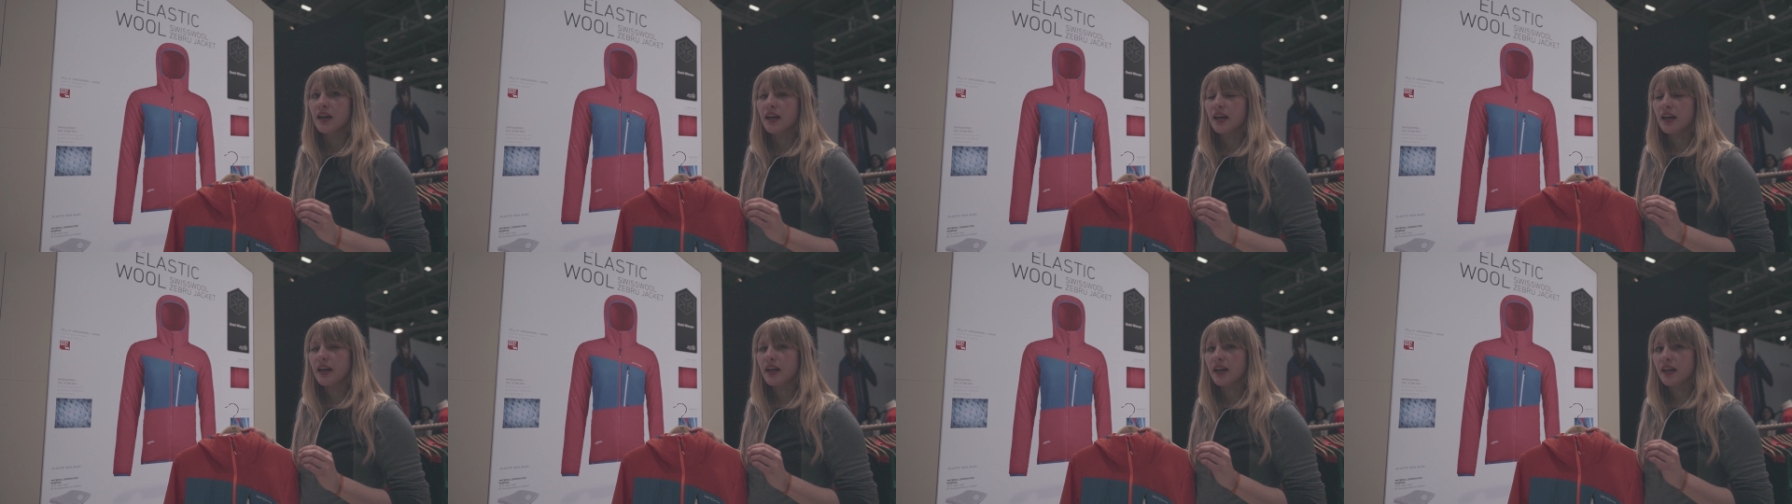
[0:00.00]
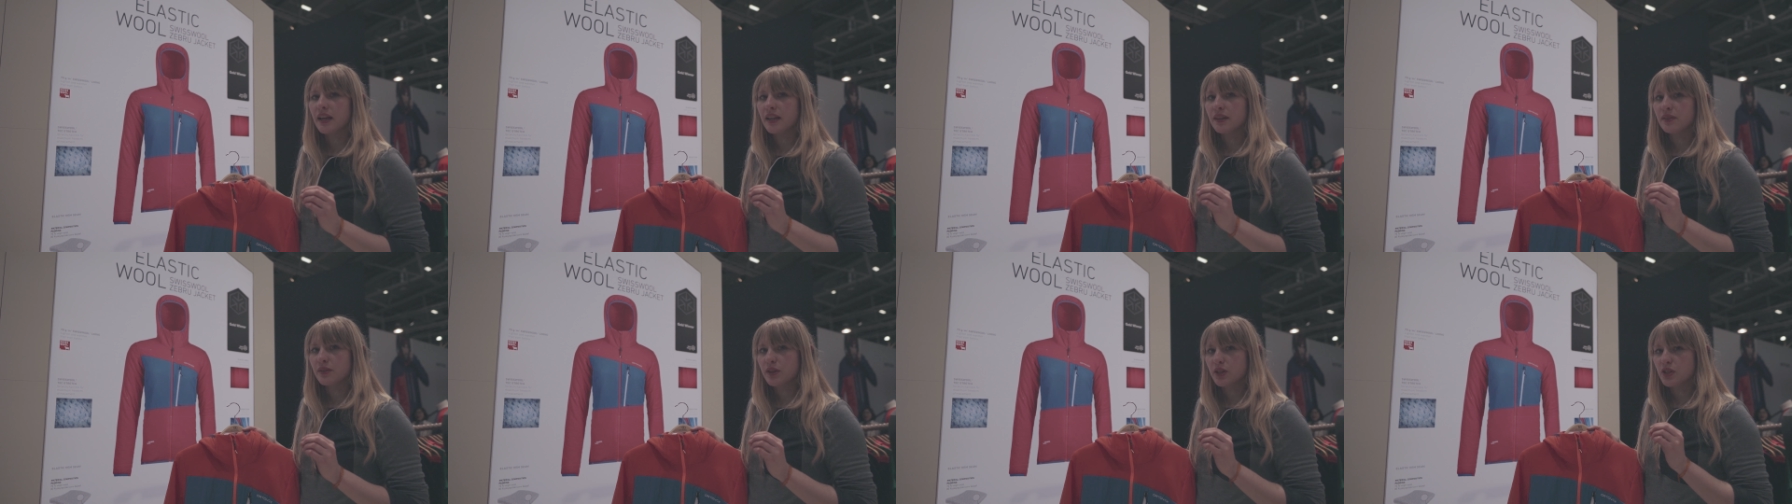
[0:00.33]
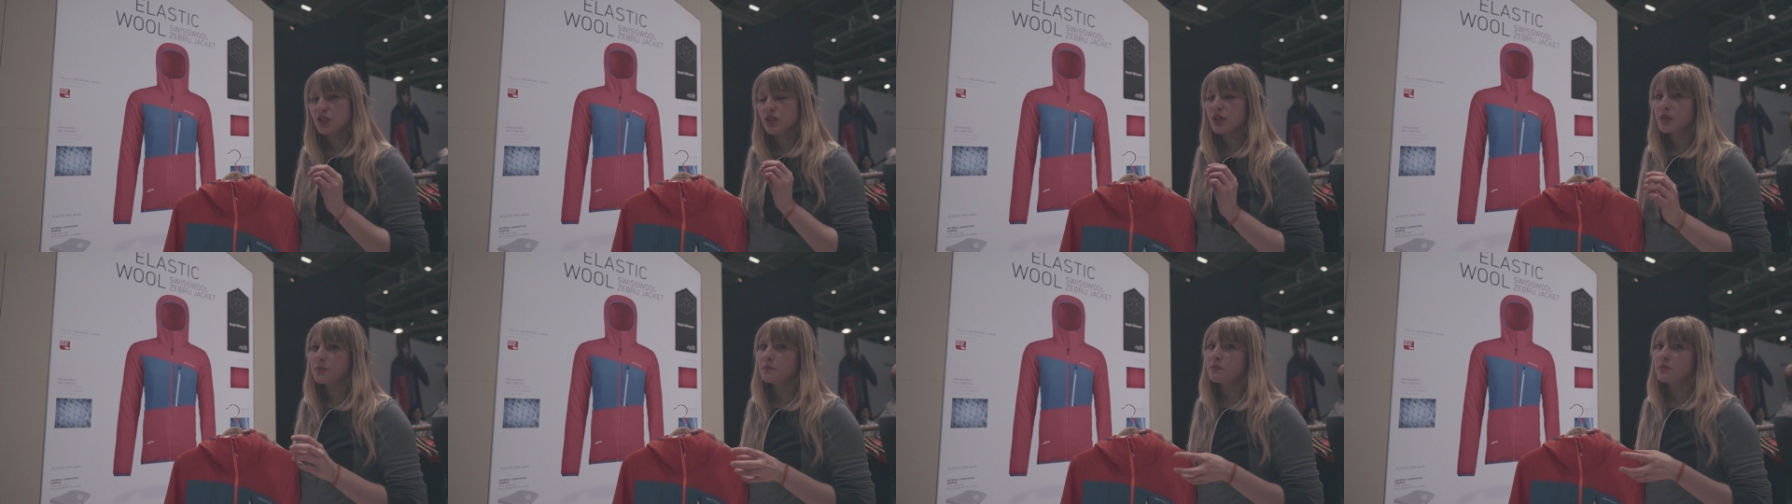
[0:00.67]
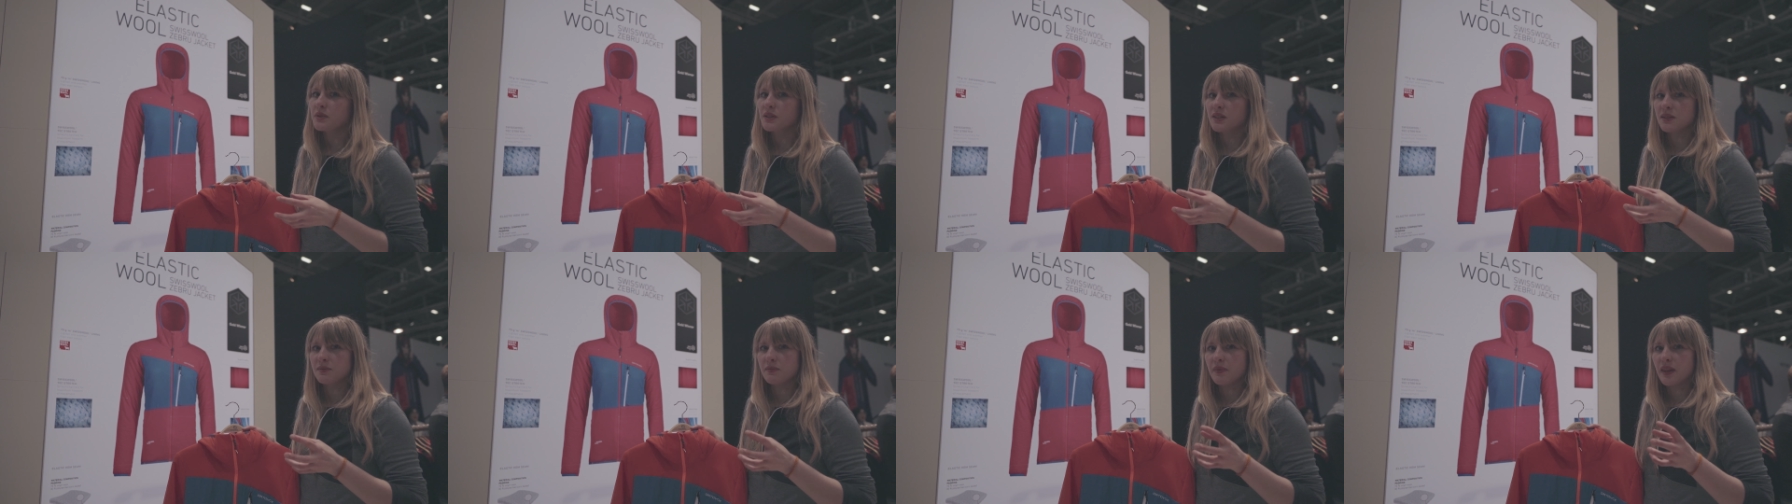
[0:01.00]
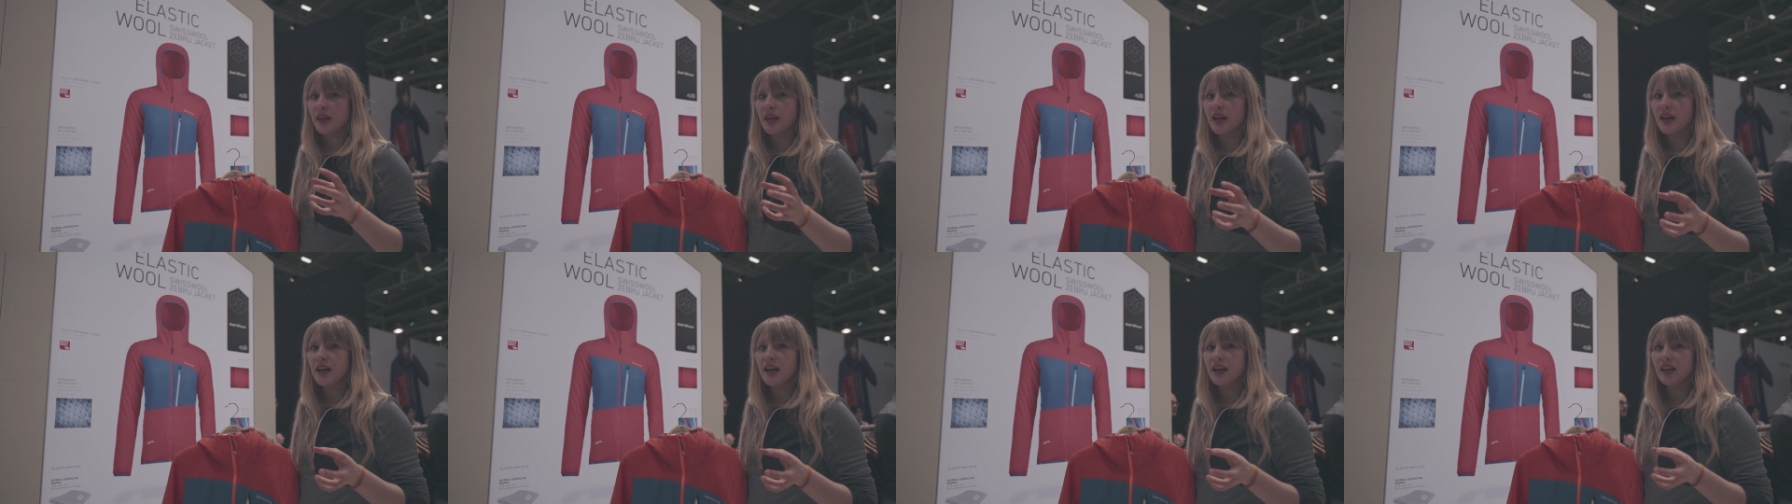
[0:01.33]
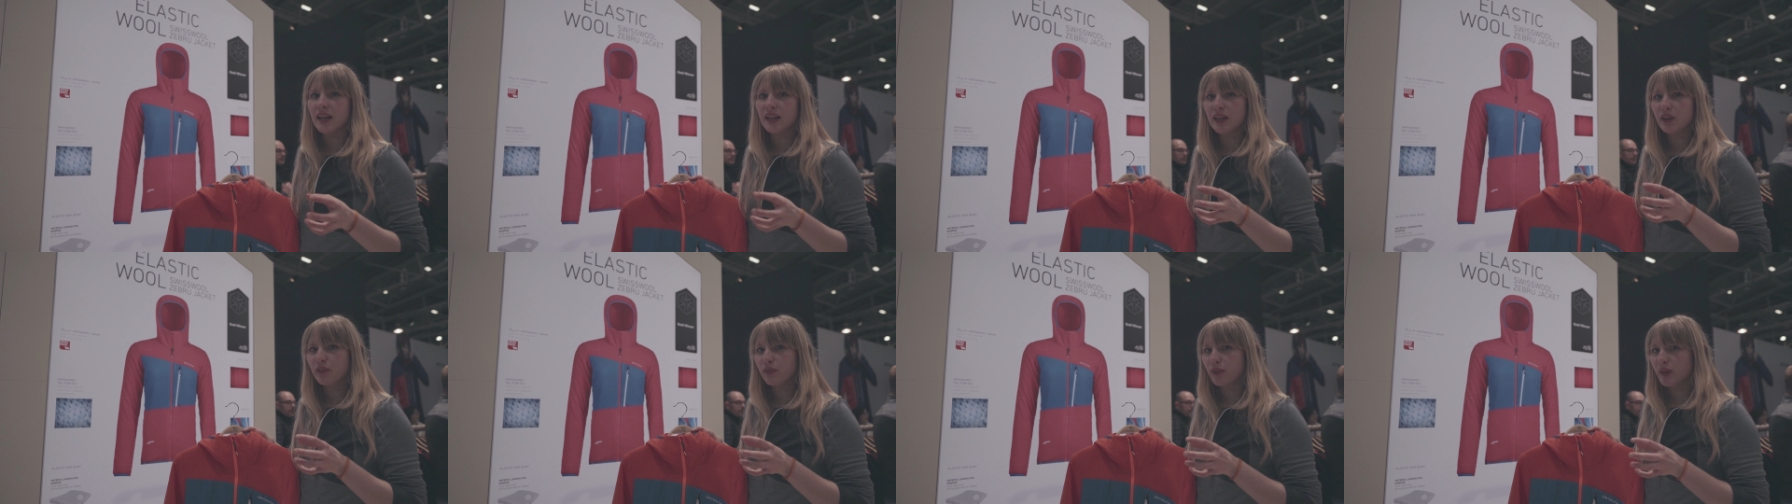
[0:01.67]
And the sheep there
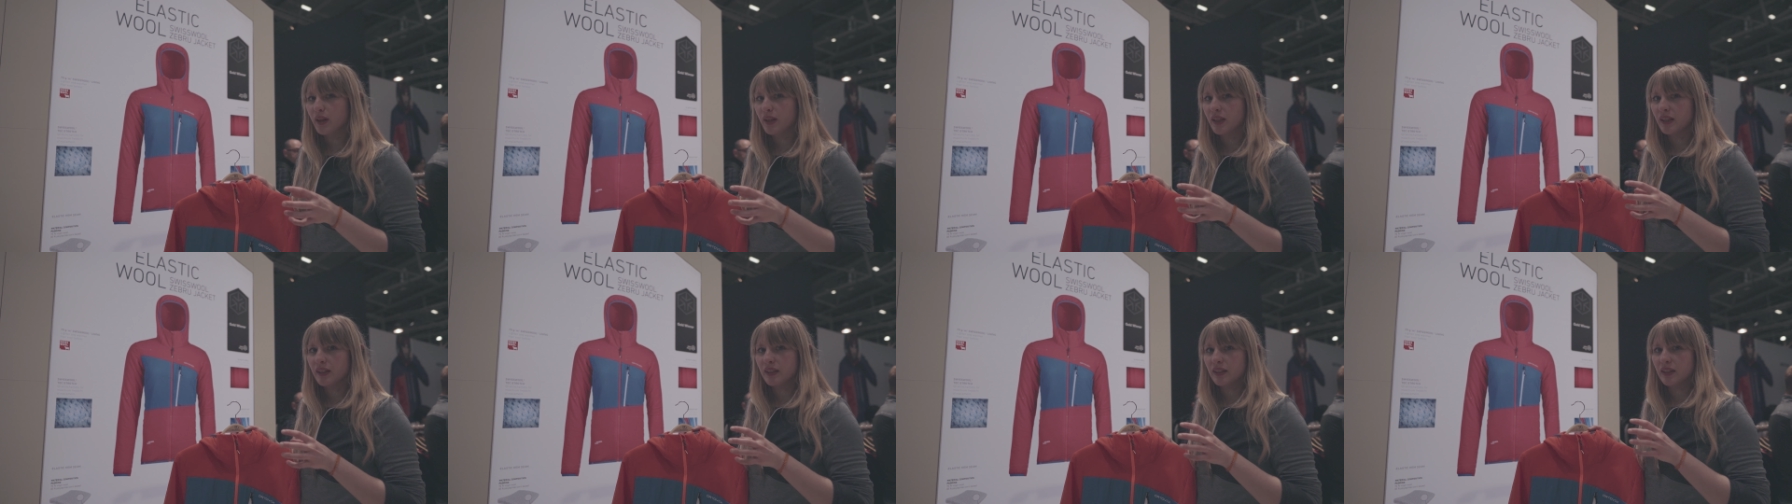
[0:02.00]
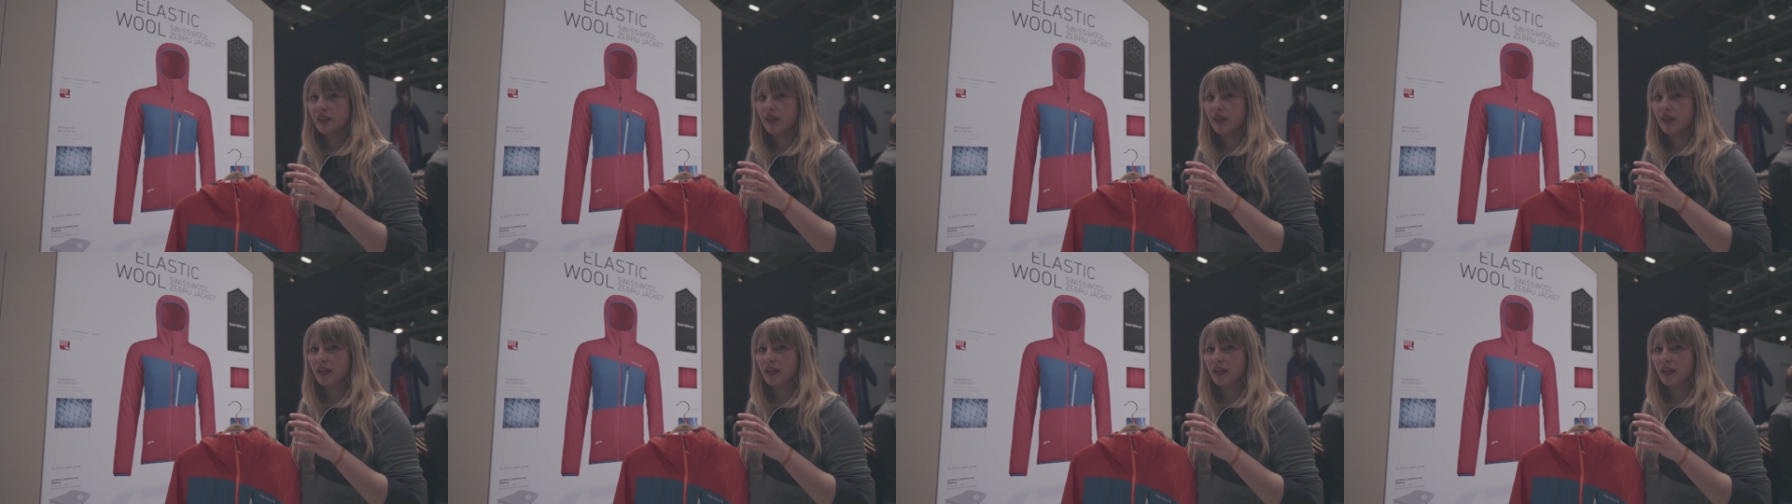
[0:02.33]
are living